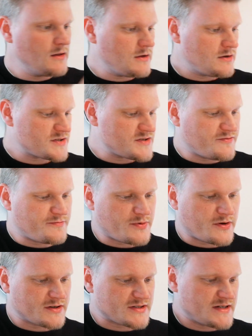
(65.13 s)
Lots of
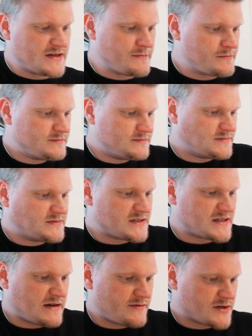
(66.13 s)
products here.
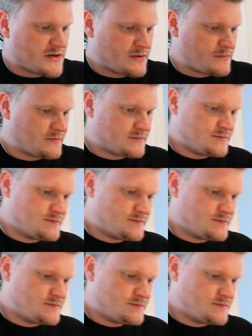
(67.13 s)
Let's have a go.